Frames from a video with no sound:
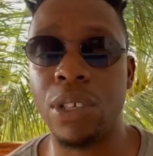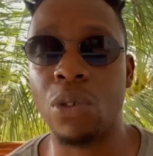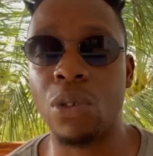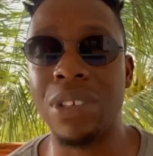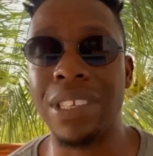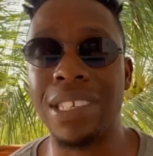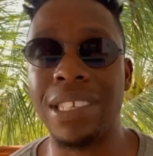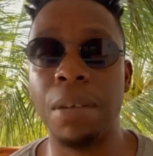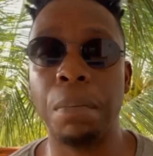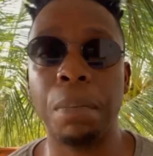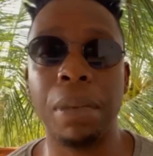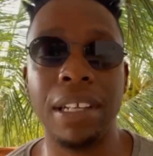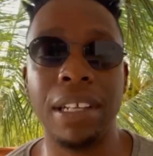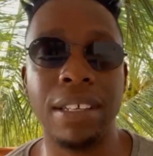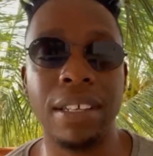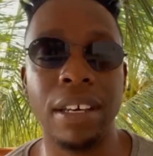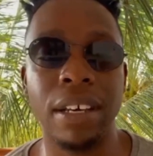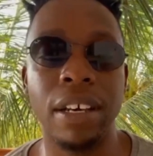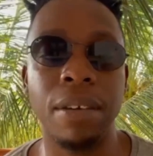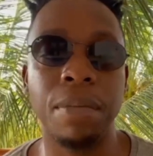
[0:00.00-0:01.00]
So in simpler
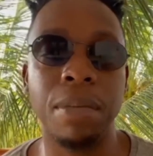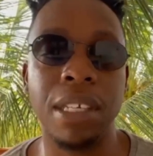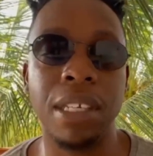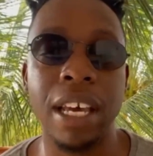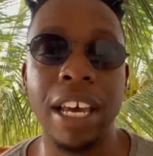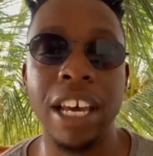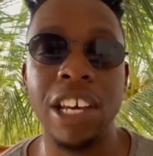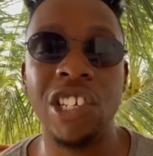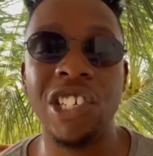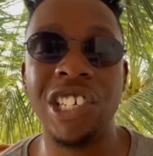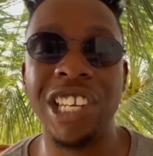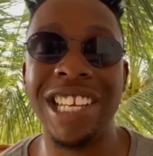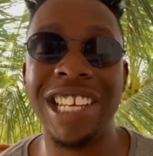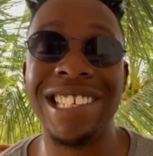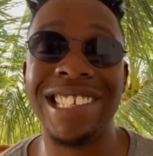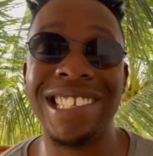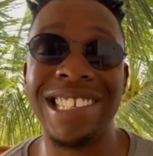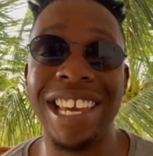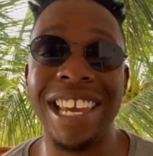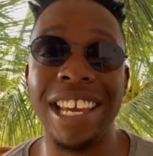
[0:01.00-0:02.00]
terms,
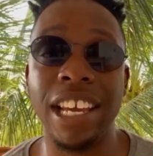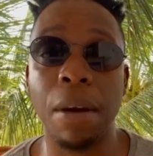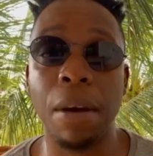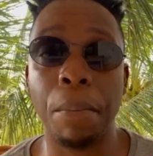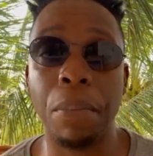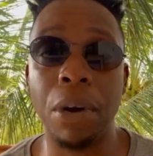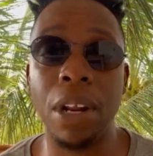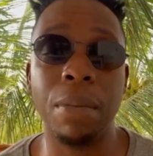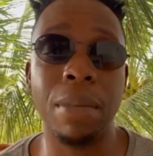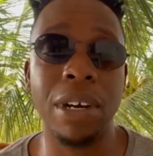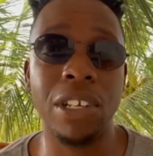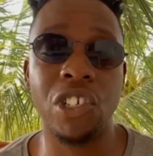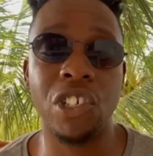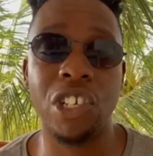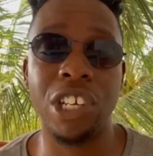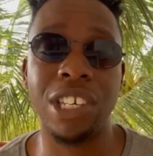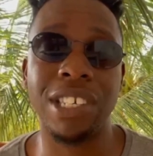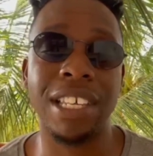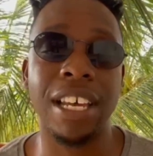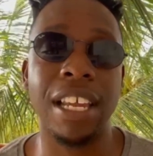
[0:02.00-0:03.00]
SharedStake pretty much
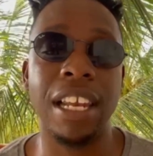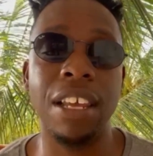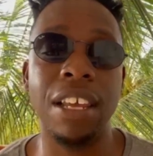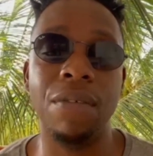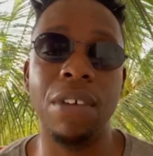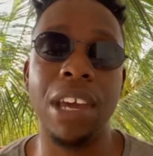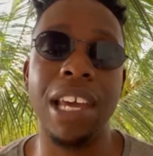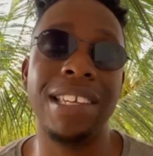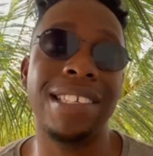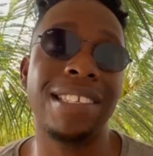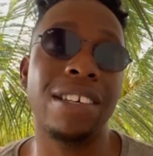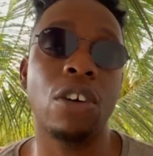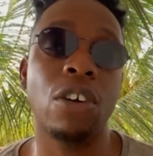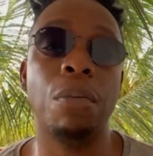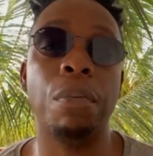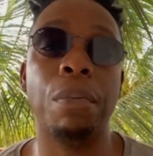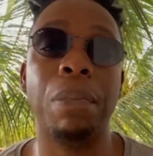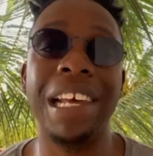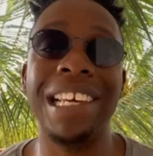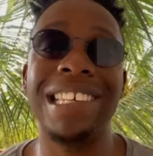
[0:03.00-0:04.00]
just alleviates the
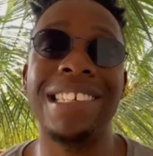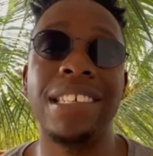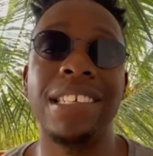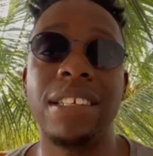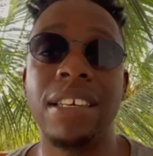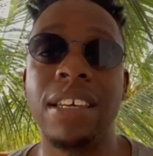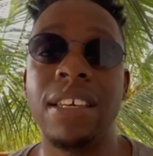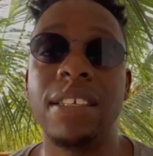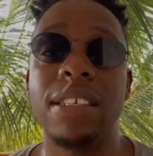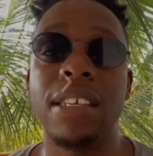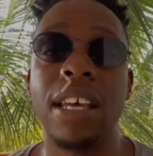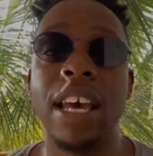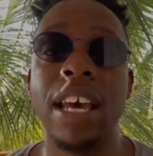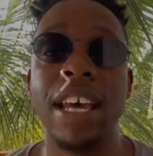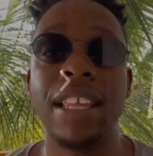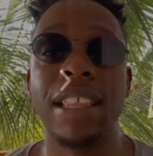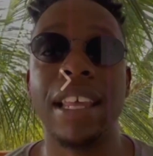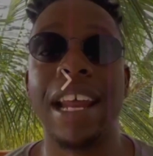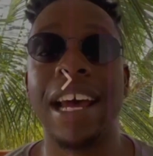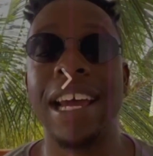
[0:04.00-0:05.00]
complexities
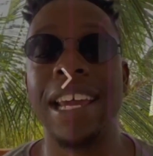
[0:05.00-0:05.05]
that are